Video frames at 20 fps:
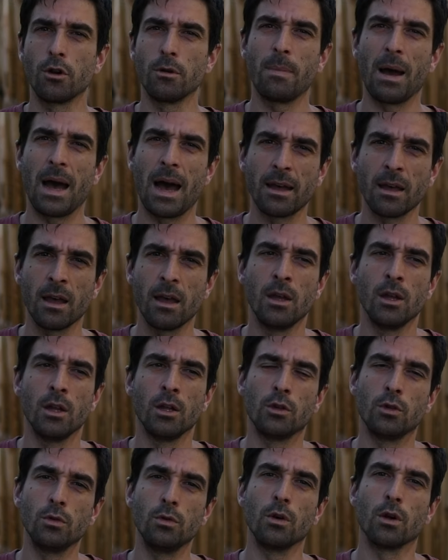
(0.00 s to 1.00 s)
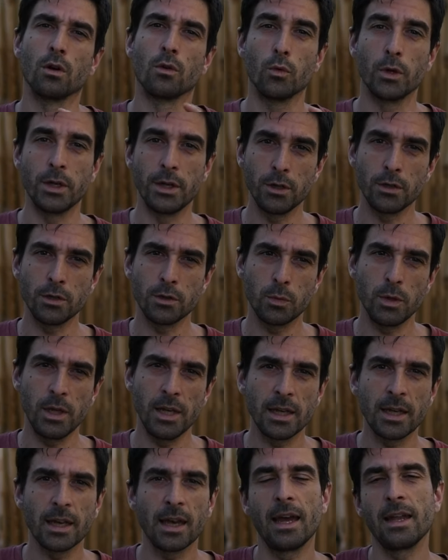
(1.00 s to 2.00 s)
back to a reduced
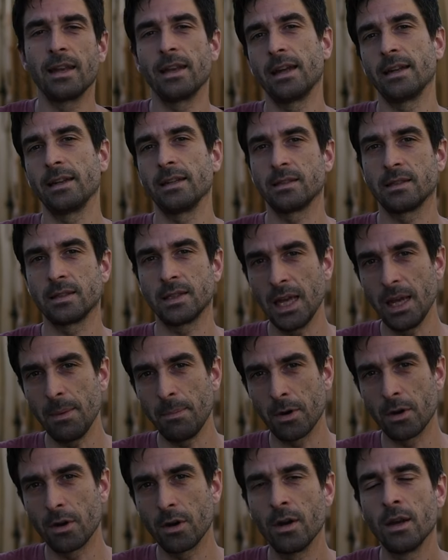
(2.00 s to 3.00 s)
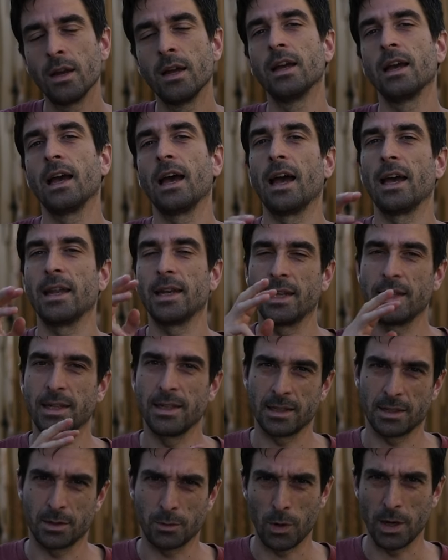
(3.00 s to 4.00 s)
week, and then it's taper, and then
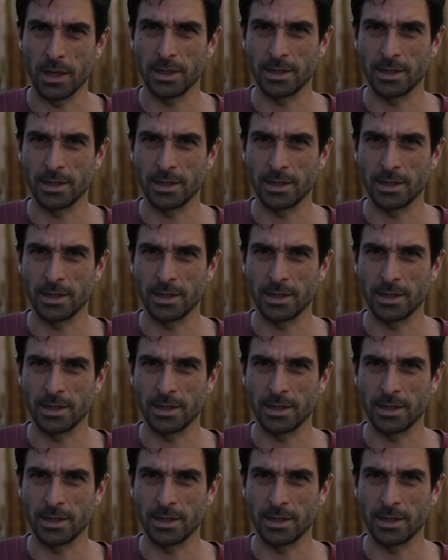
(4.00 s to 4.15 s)
it's race